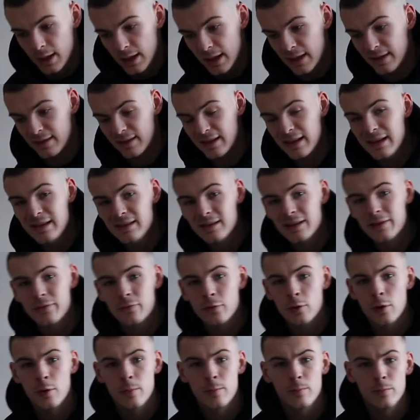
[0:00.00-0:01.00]
it's easy
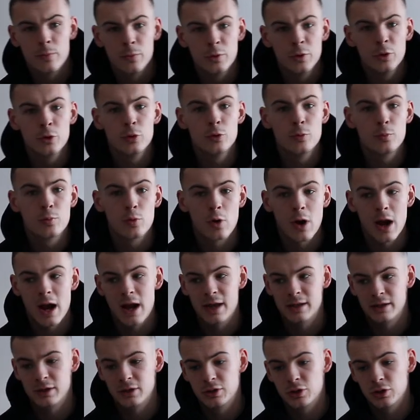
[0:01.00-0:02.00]
for a new
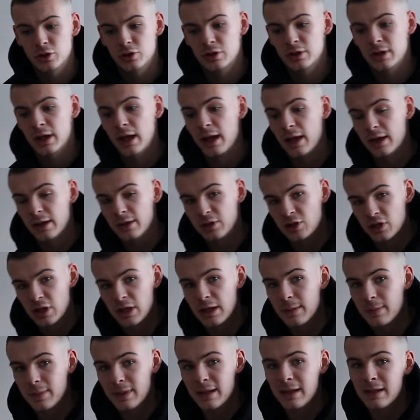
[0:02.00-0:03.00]
brand to just get
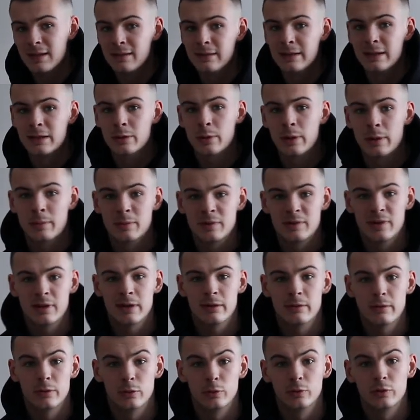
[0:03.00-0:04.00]
cheap, easy, quick
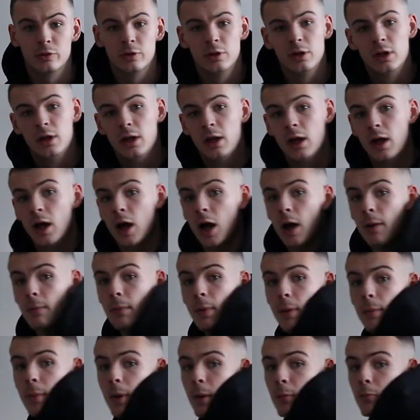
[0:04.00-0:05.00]
materials. Um,
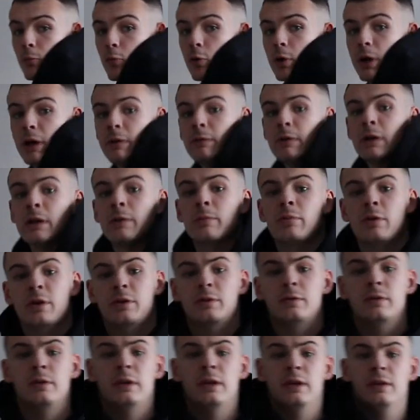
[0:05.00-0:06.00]
but I'm really, really
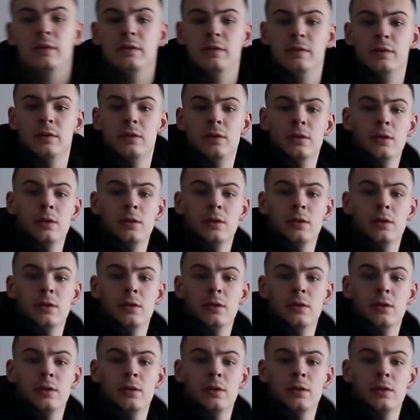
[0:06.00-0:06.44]
impressed with this.